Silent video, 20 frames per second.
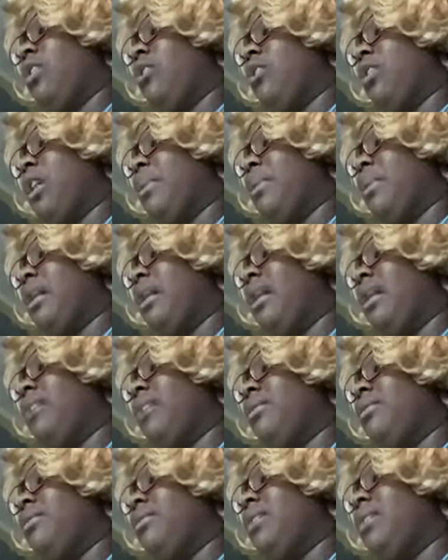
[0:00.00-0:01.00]

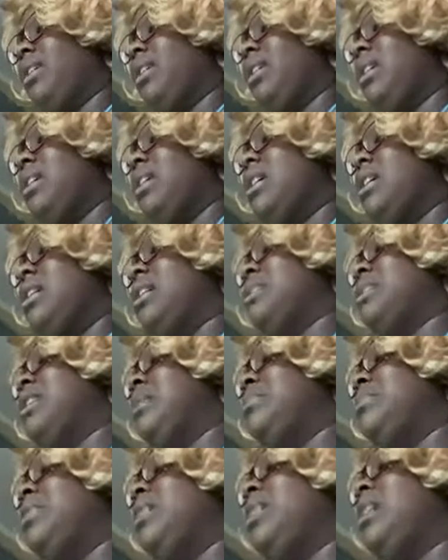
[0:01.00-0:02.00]
vampire.
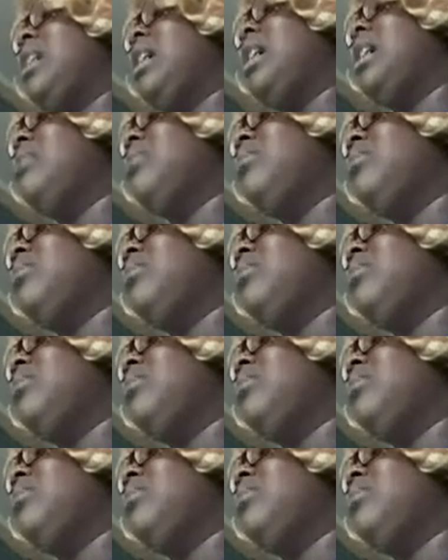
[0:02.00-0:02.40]
Accept the name